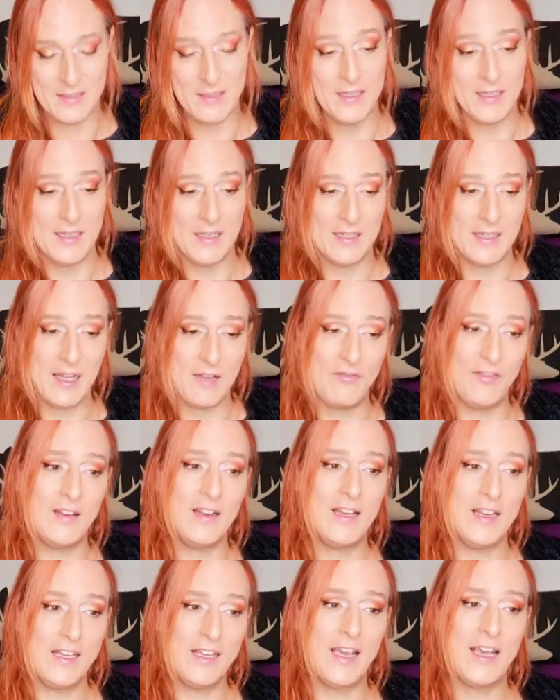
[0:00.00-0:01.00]
And
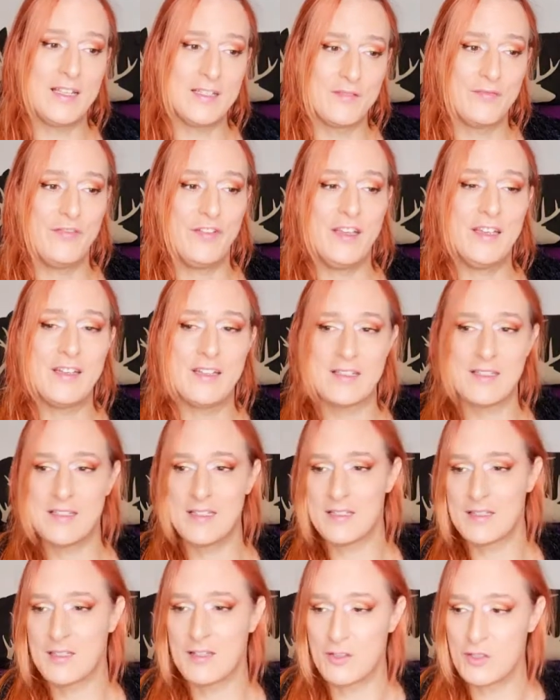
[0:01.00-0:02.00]
definitely as Venus
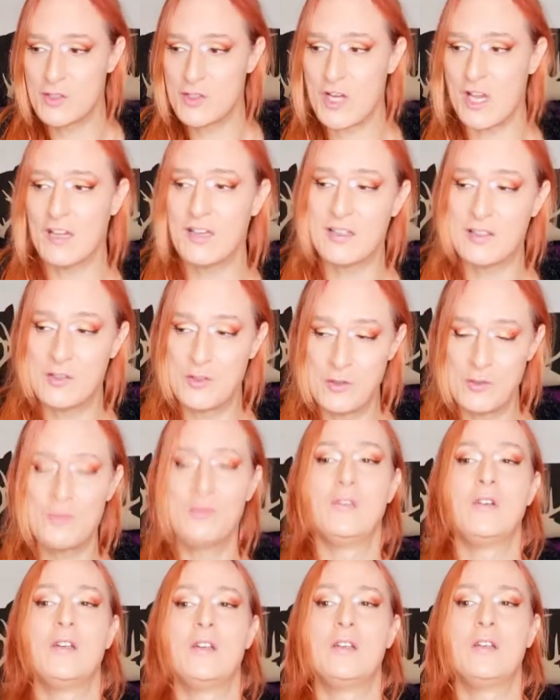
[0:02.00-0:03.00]
is conjunct to